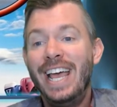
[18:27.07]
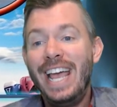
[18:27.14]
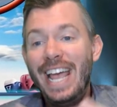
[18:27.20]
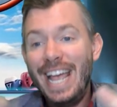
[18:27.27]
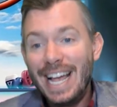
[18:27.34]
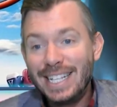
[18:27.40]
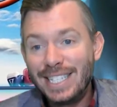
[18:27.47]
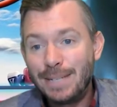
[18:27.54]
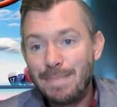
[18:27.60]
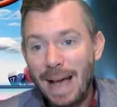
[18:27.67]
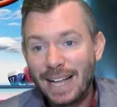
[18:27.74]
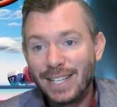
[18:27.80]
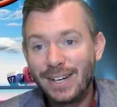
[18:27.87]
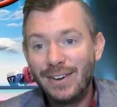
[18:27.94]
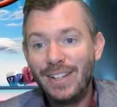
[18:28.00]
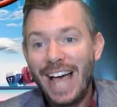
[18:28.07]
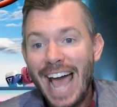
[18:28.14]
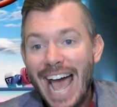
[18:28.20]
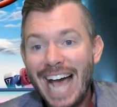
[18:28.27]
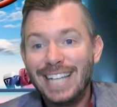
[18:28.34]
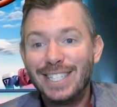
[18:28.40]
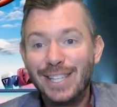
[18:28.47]
and spectacle
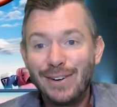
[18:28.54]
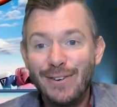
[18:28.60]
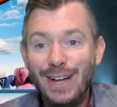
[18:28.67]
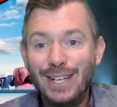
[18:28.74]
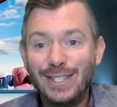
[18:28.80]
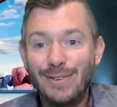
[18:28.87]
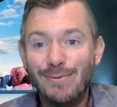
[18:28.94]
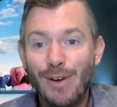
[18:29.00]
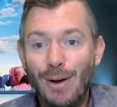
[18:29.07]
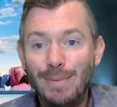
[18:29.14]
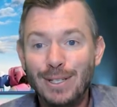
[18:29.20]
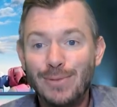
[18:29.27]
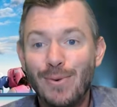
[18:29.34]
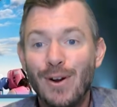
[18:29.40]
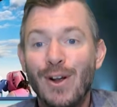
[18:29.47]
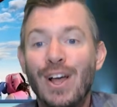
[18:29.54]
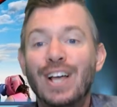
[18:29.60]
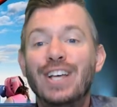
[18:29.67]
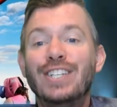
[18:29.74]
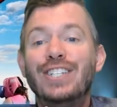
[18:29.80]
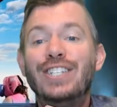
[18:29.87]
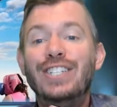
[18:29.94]
as the Greeks and Romans were
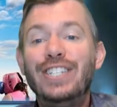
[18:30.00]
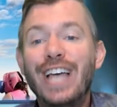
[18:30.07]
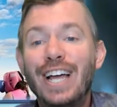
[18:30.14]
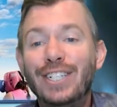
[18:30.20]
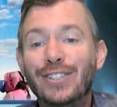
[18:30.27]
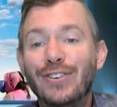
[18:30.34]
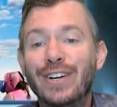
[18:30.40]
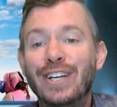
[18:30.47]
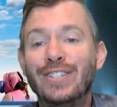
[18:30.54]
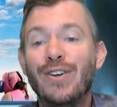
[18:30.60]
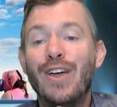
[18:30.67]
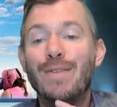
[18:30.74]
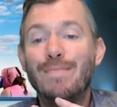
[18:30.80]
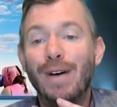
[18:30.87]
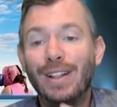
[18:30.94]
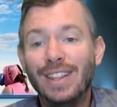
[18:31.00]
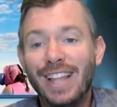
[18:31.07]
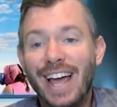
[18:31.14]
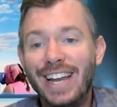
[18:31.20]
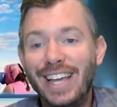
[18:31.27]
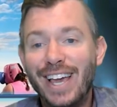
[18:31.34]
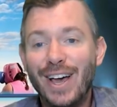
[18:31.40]
centuries and
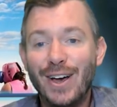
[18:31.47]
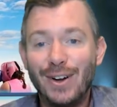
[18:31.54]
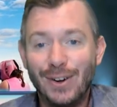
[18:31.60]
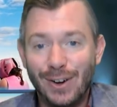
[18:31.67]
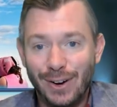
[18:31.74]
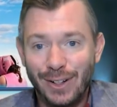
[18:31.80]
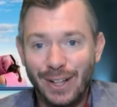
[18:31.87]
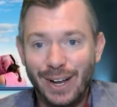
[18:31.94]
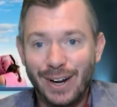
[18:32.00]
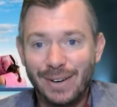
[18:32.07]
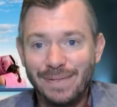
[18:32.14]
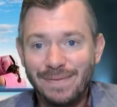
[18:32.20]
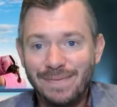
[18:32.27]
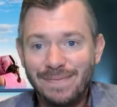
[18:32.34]
millennia earlier.